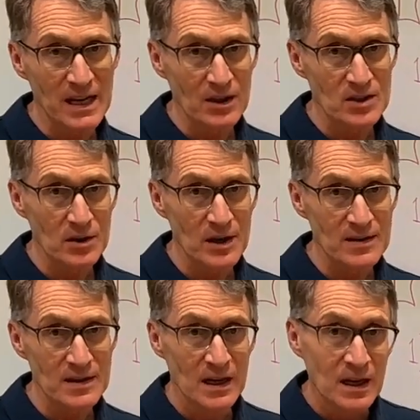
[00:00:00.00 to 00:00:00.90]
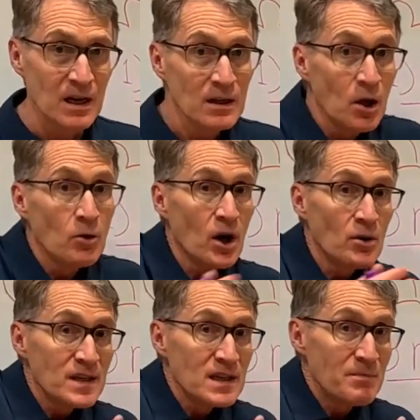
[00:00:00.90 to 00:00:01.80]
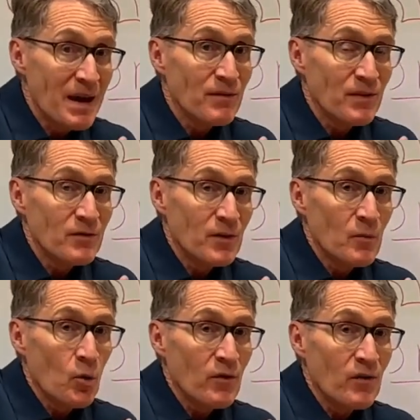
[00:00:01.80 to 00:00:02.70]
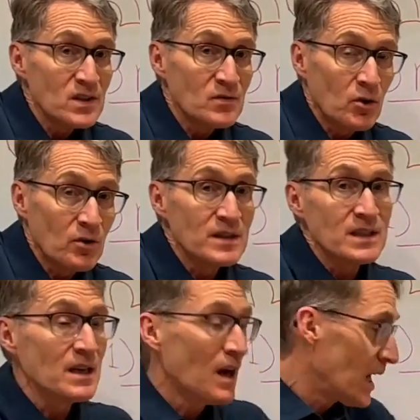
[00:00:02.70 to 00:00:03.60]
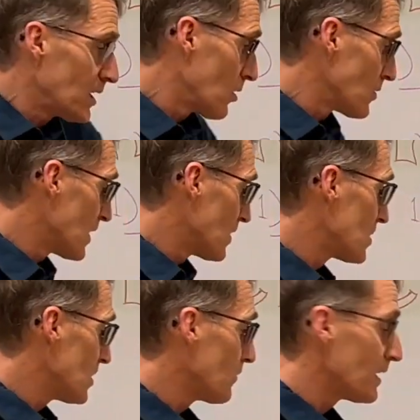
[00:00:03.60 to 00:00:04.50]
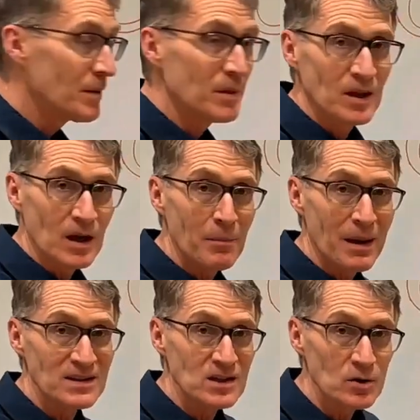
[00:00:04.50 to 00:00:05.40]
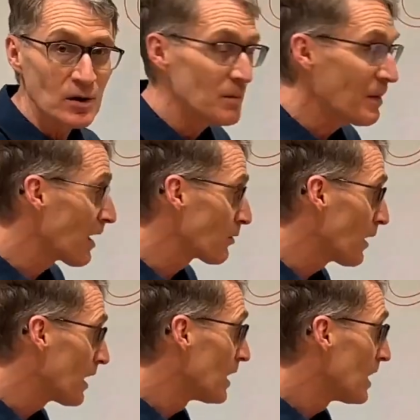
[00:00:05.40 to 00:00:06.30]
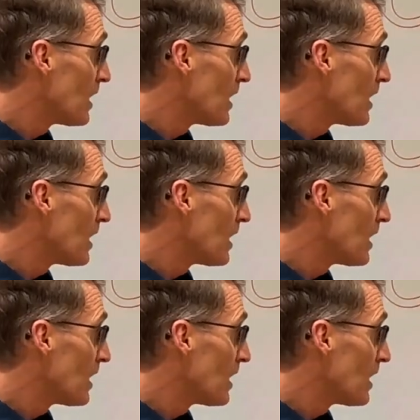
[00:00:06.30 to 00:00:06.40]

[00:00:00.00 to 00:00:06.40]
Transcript: deleterious. Low doses benefit from more phosphocreatine. High doses, you inhibit the compensatory pathway.